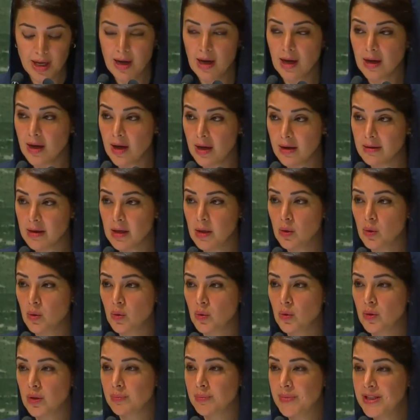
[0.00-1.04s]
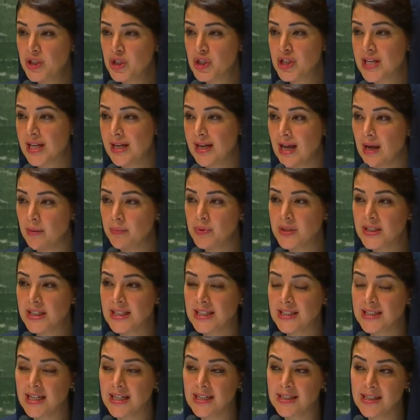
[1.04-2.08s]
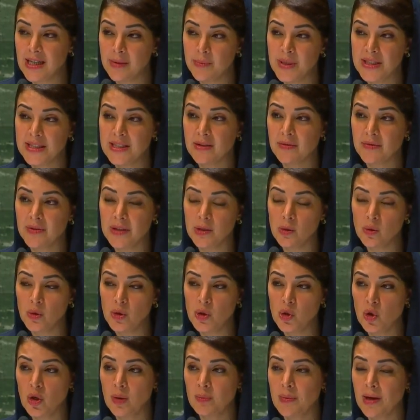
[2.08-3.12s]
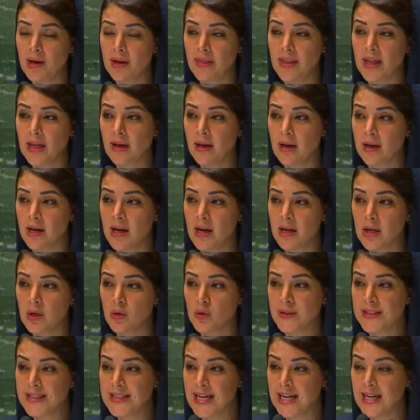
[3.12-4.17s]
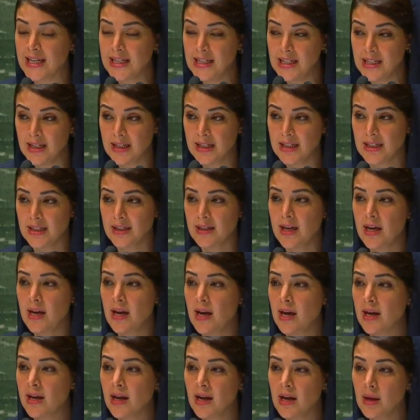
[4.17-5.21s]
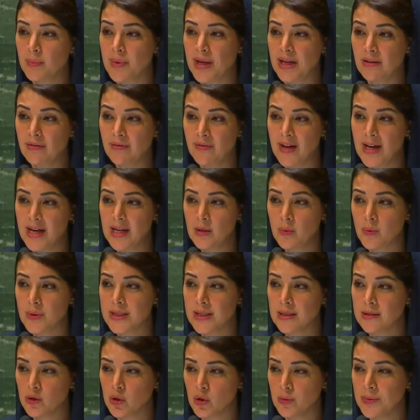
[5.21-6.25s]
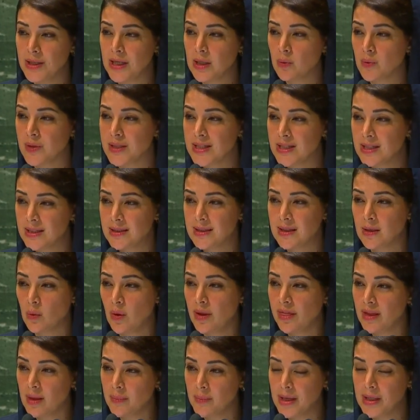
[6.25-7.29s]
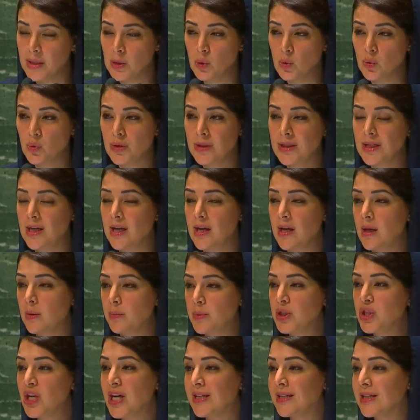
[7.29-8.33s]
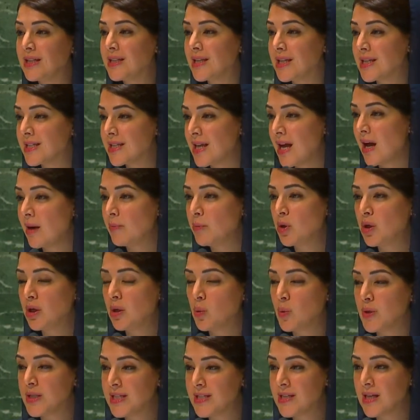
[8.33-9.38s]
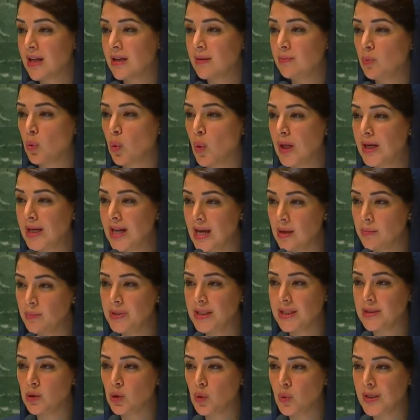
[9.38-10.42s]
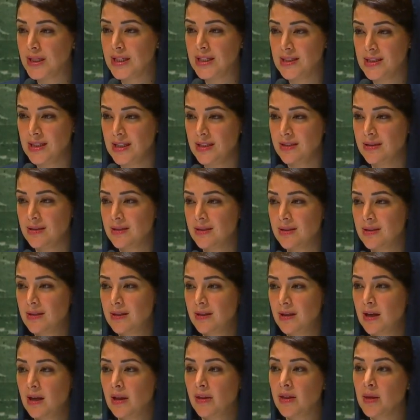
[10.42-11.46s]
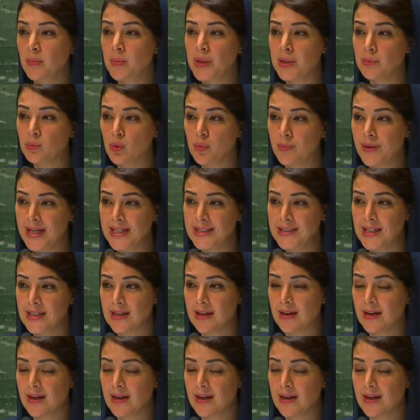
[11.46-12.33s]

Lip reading: The Security Council acknowledged this fact in its historic resolution 2686 concerning tolerance, international peace, and security last June,